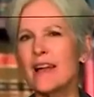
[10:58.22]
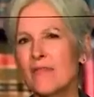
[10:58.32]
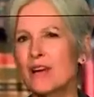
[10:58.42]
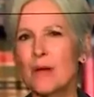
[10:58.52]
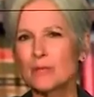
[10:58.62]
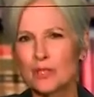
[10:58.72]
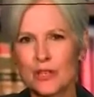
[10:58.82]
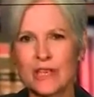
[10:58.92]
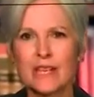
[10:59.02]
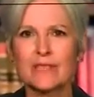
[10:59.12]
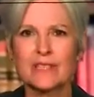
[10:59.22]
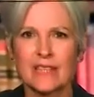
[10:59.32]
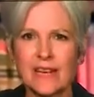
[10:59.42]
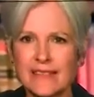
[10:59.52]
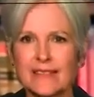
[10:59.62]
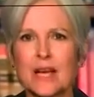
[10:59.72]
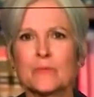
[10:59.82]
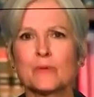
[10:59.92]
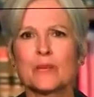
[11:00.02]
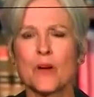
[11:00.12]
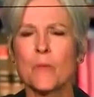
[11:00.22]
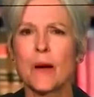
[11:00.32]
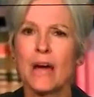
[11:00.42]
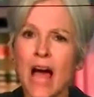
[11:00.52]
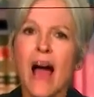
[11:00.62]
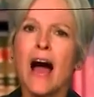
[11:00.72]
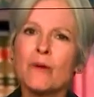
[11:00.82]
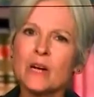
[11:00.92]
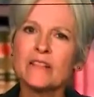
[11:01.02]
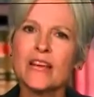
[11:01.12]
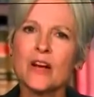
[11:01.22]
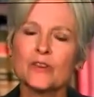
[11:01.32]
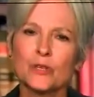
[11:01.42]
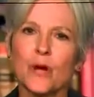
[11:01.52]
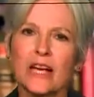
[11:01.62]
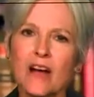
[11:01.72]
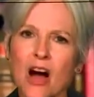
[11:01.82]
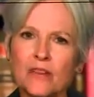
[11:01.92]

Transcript: not have an opportunity to even sit at the table with Obama. I went there to a